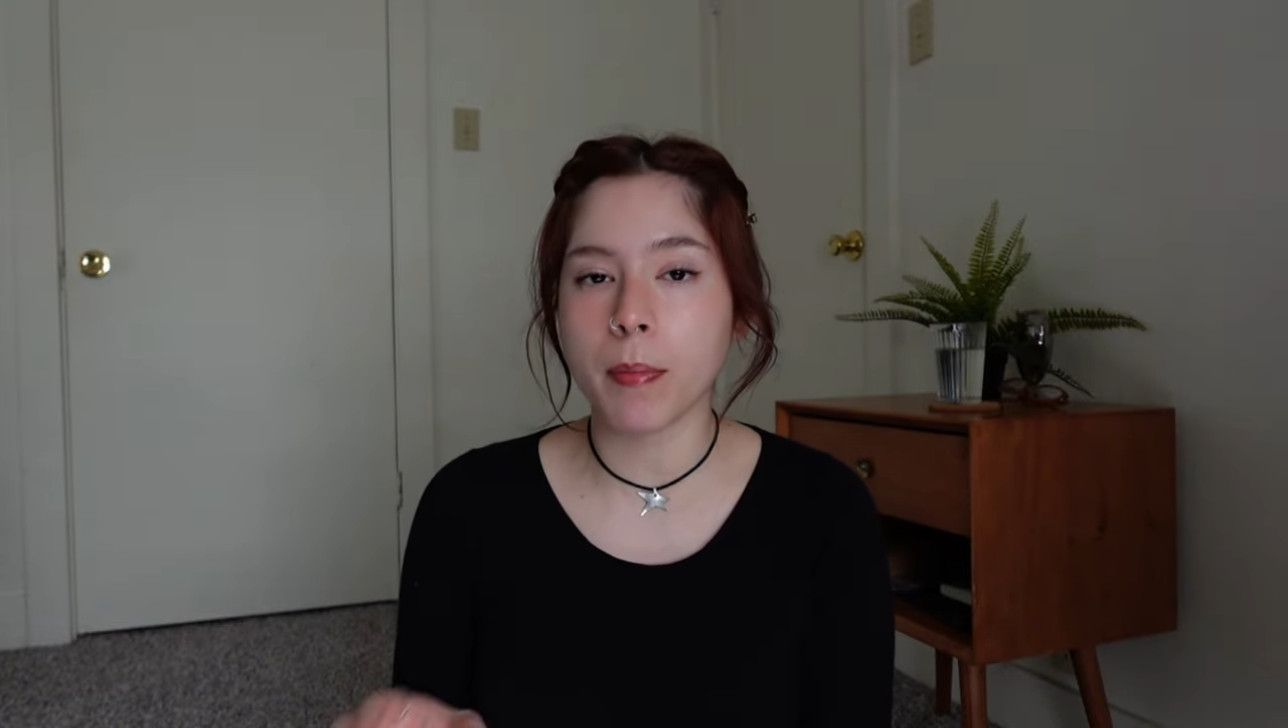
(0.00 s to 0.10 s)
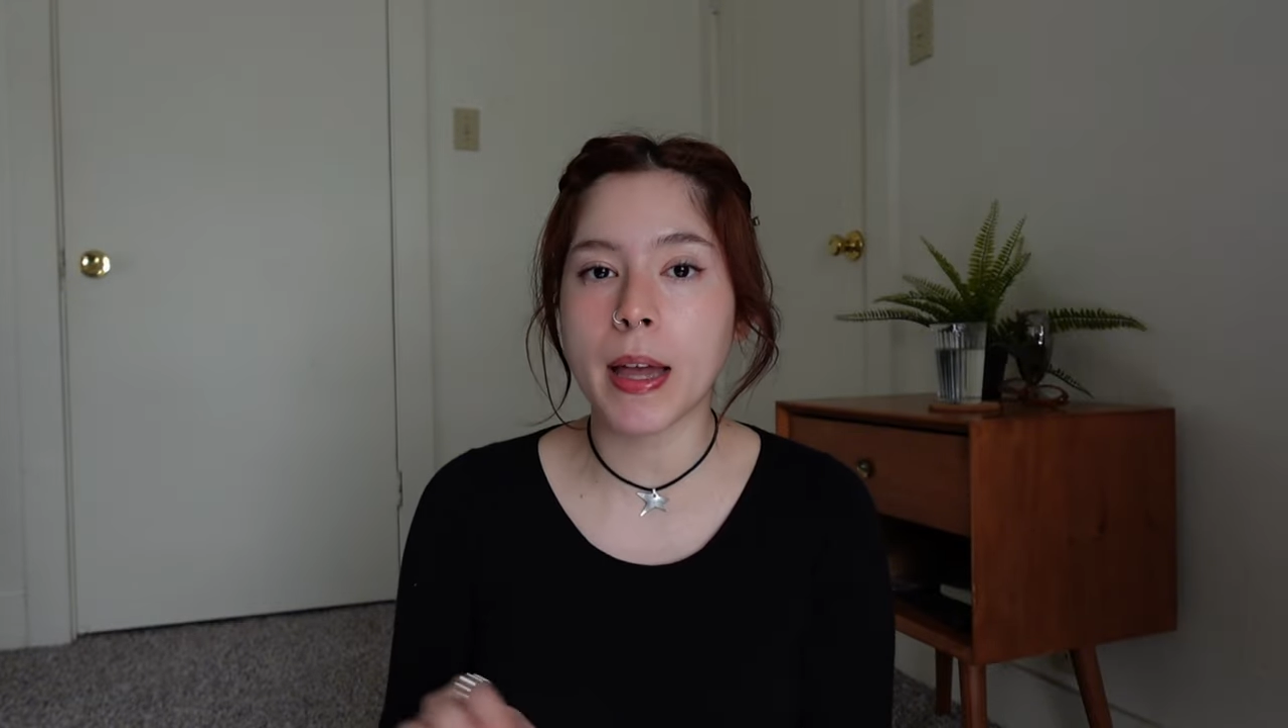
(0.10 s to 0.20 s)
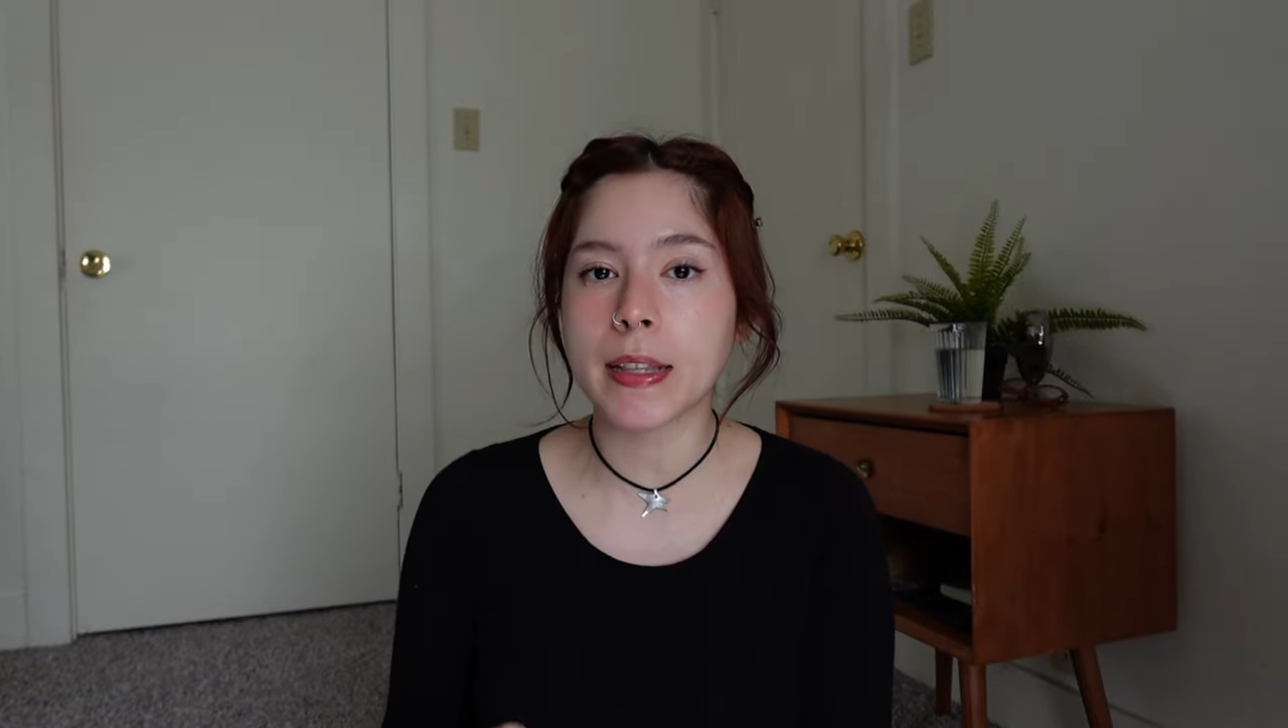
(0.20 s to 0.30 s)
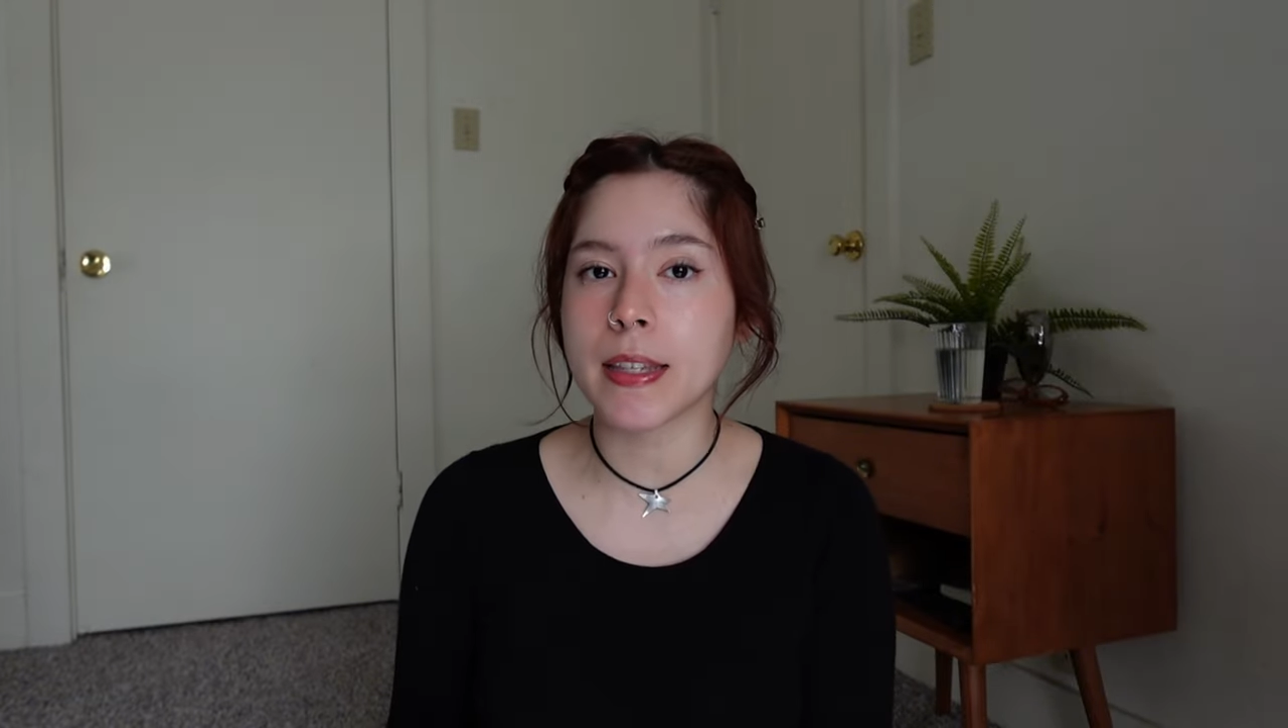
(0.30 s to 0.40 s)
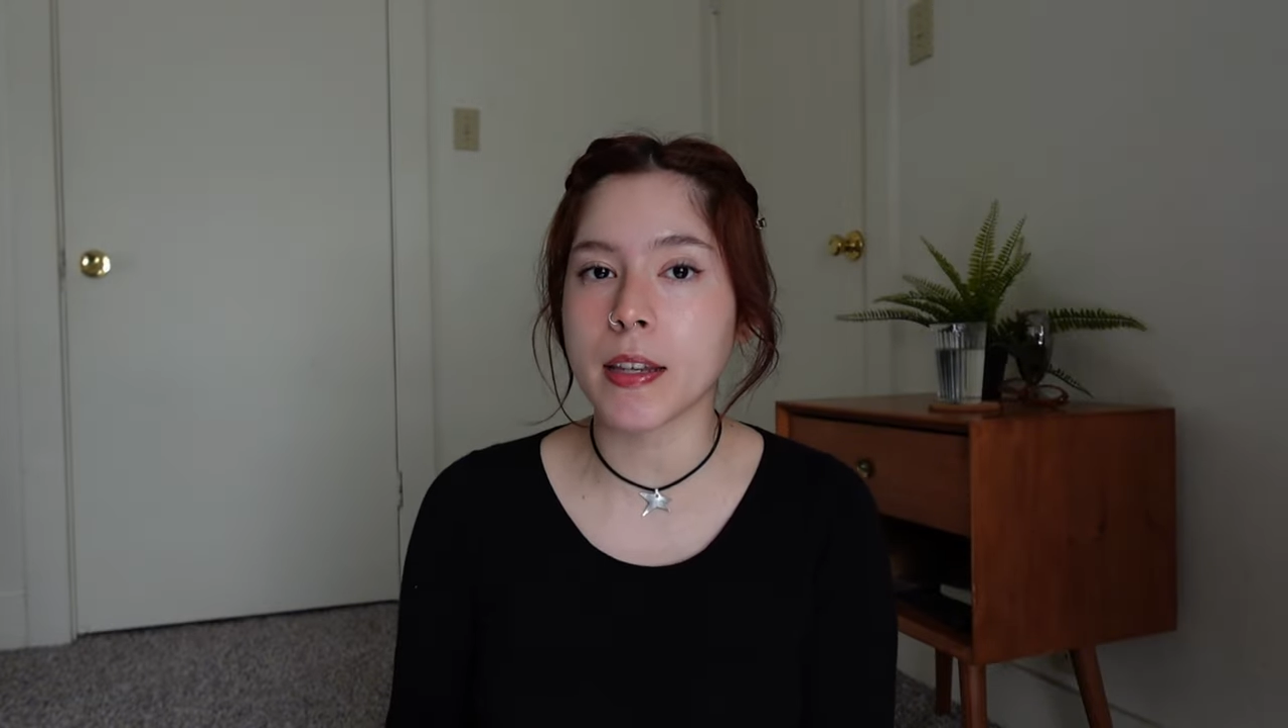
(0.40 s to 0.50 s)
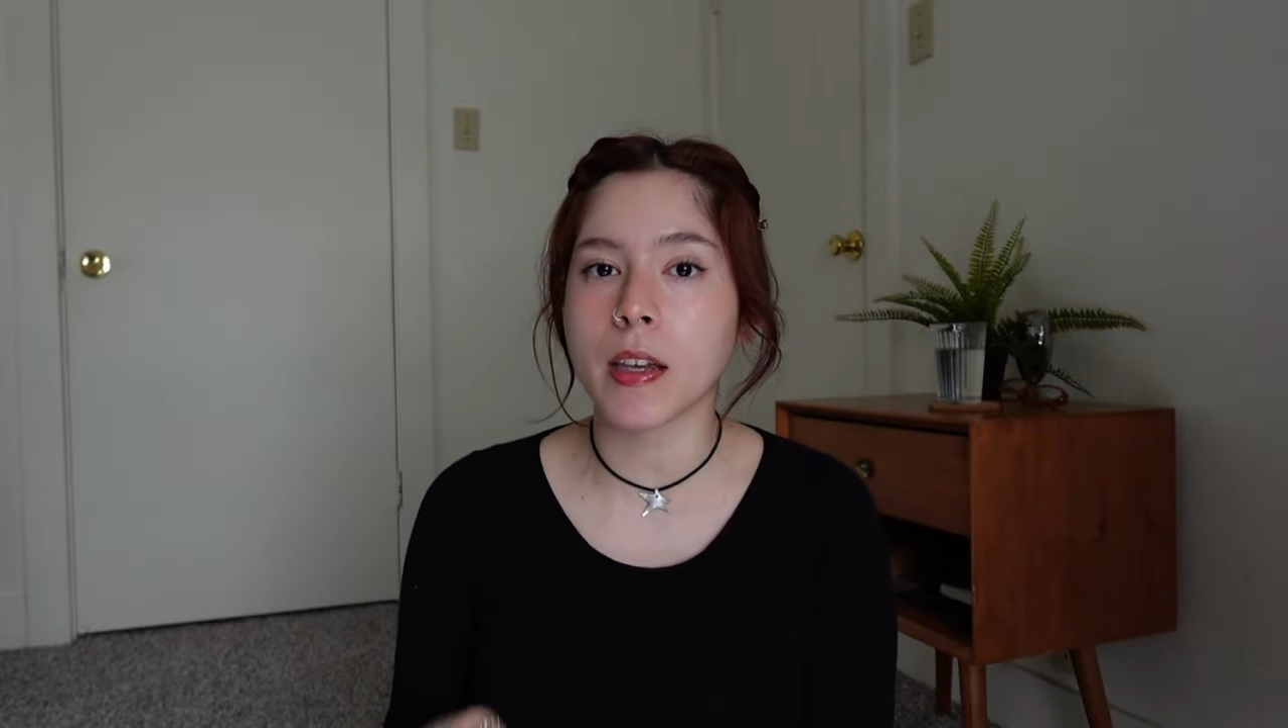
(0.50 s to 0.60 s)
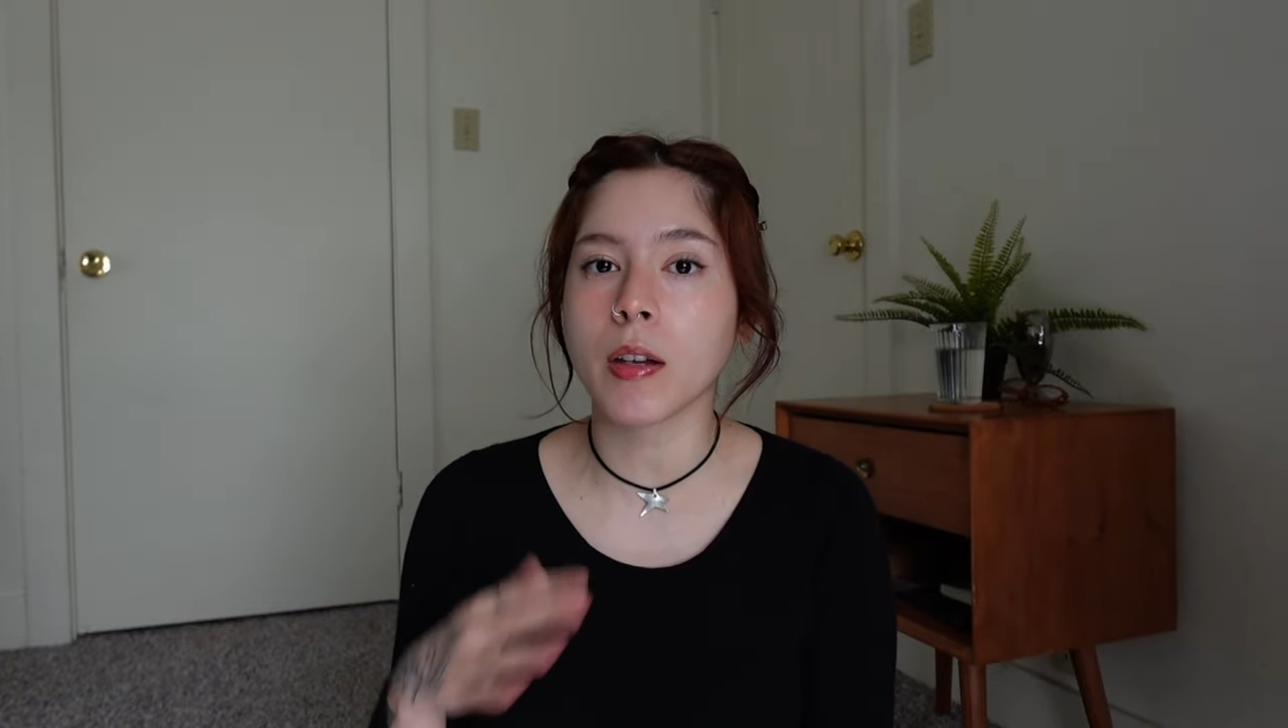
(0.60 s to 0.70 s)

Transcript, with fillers: Etsy